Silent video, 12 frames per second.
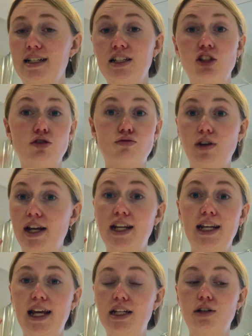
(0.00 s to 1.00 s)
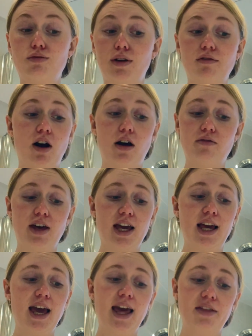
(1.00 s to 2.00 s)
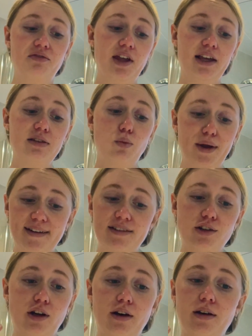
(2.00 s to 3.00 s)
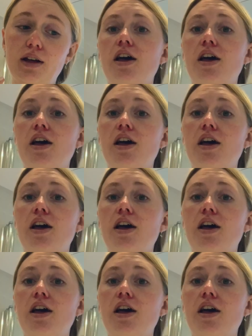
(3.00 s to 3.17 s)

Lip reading: It just really needed reviving in this winter.